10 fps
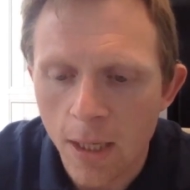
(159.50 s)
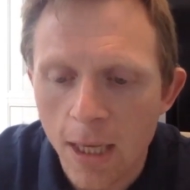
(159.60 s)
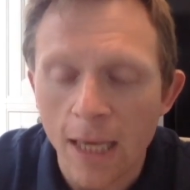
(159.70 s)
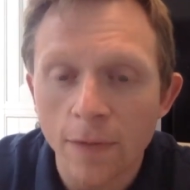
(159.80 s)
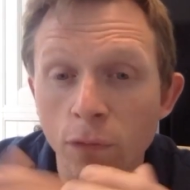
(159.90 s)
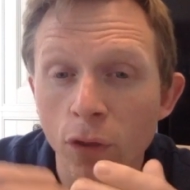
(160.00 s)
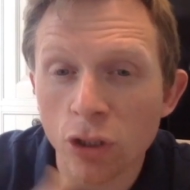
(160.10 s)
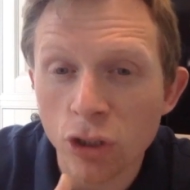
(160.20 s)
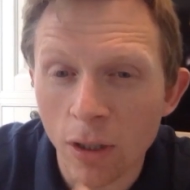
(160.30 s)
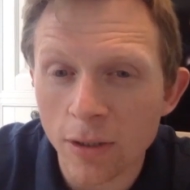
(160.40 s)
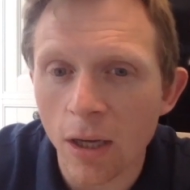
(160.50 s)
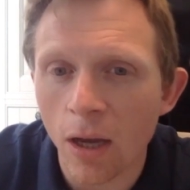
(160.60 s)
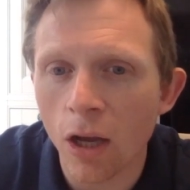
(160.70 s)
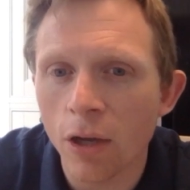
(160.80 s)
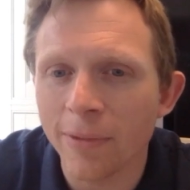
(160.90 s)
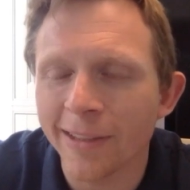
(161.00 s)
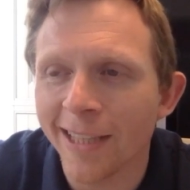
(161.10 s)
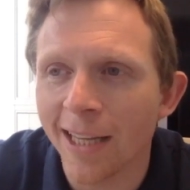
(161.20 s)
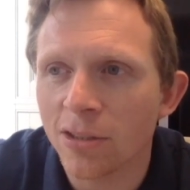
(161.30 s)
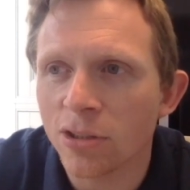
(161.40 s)
If you've got a child at home that
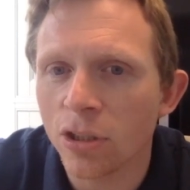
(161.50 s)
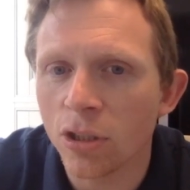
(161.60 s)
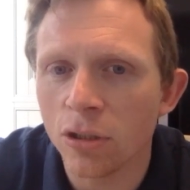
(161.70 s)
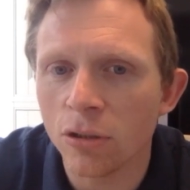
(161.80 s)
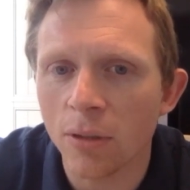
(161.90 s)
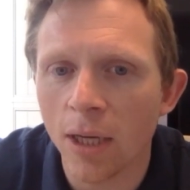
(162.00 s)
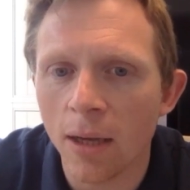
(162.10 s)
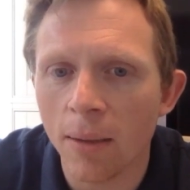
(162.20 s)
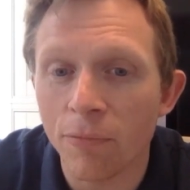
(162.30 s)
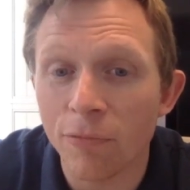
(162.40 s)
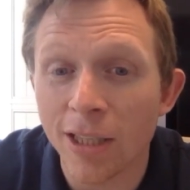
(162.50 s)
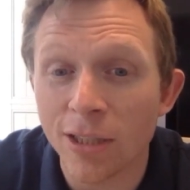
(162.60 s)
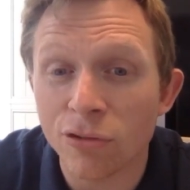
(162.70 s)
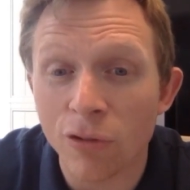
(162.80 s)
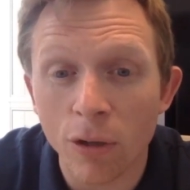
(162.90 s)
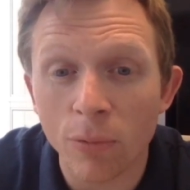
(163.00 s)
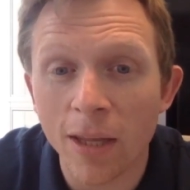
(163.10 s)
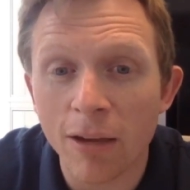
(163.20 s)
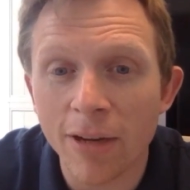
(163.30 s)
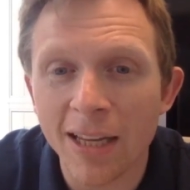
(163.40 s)
tends to really struggle with
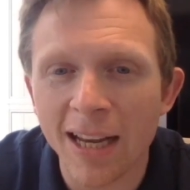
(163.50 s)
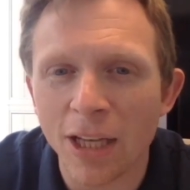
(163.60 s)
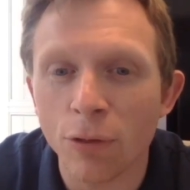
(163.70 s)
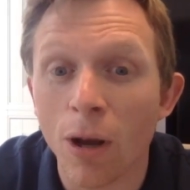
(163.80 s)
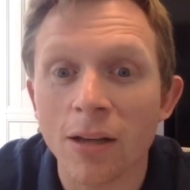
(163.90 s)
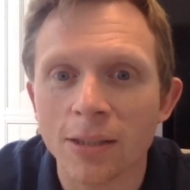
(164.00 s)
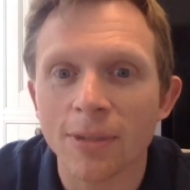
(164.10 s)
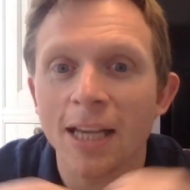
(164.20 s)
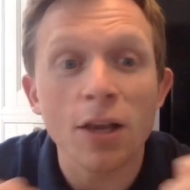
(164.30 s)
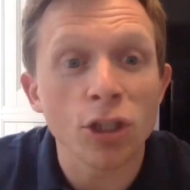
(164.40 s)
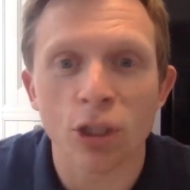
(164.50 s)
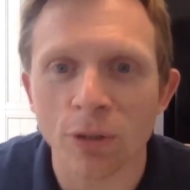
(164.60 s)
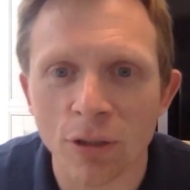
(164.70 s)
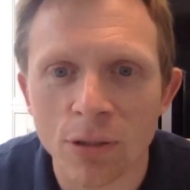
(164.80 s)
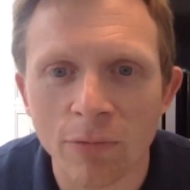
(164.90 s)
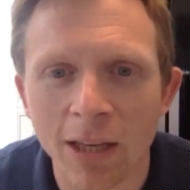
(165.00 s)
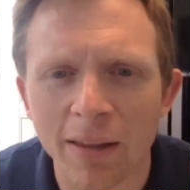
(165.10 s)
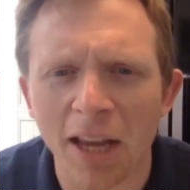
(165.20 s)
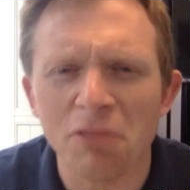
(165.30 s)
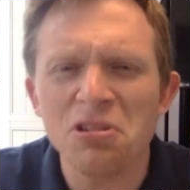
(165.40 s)
their reading, and you ask them, hey, should we do some reading?
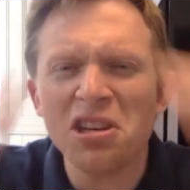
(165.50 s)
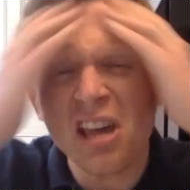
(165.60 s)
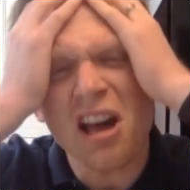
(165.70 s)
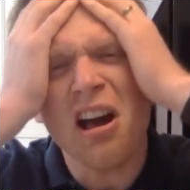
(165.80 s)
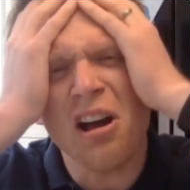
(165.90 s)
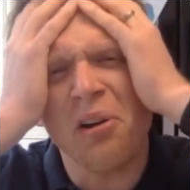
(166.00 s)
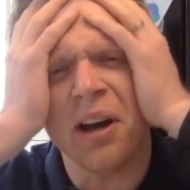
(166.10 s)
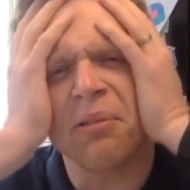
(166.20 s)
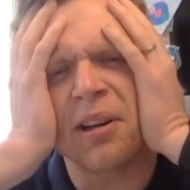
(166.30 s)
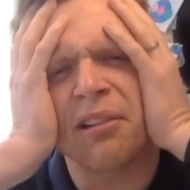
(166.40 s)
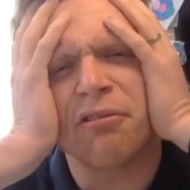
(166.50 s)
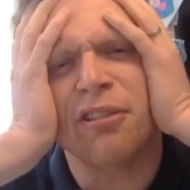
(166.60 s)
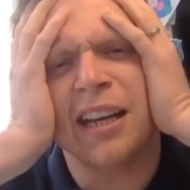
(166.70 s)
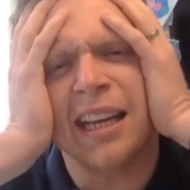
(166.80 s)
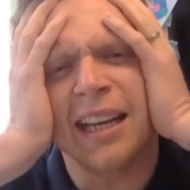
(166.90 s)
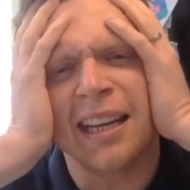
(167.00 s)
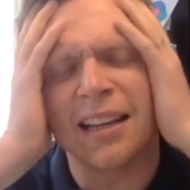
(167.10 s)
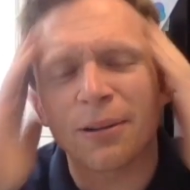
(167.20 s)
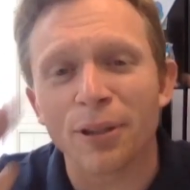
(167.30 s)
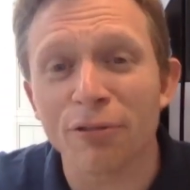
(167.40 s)
They go, no, I don't want to
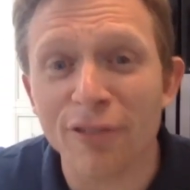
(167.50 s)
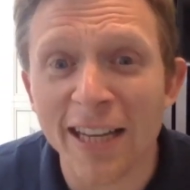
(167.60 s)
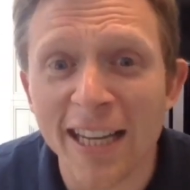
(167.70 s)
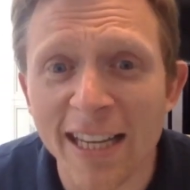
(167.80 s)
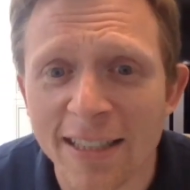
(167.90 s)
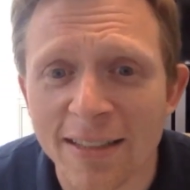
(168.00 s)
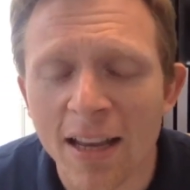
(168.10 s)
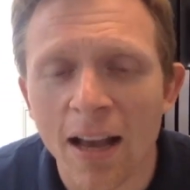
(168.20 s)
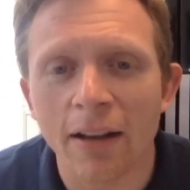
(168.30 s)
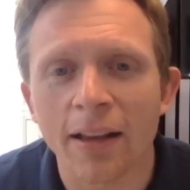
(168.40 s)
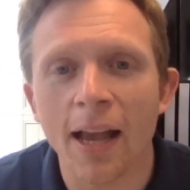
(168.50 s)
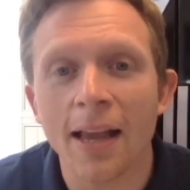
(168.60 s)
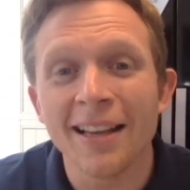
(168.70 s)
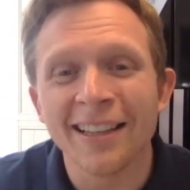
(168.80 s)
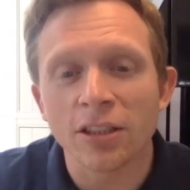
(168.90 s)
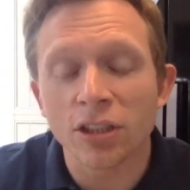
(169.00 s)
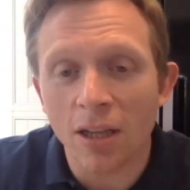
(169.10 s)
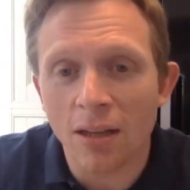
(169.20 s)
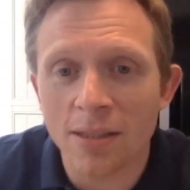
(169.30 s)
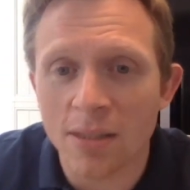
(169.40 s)
read. Okay, the
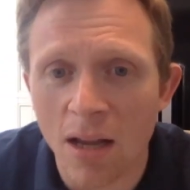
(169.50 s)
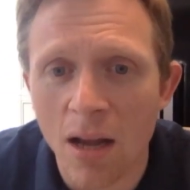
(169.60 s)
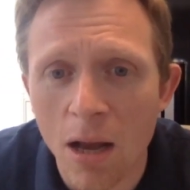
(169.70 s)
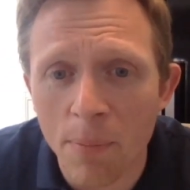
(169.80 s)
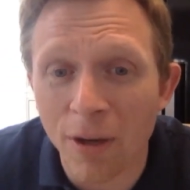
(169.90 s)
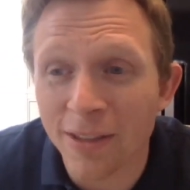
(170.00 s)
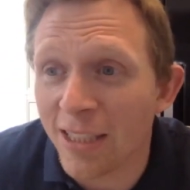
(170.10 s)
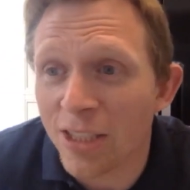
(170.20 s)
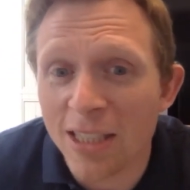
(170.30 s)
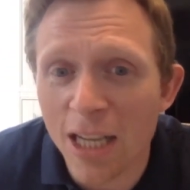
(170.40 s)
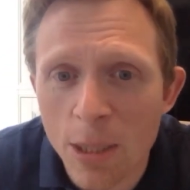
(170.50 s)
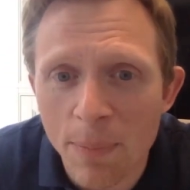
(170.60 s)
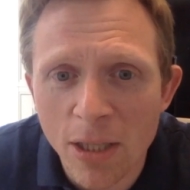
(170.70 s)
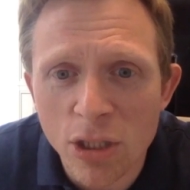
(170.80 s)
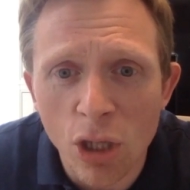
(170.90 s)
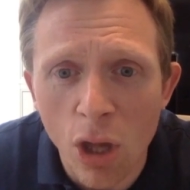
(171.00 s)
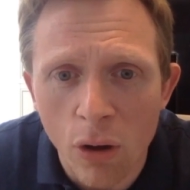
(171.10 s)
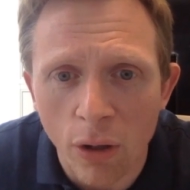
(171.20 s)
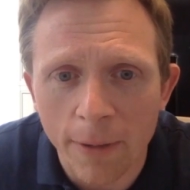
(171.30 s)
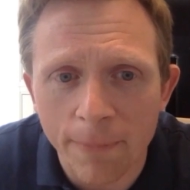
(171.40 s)
chances are because they just see it as a big slog.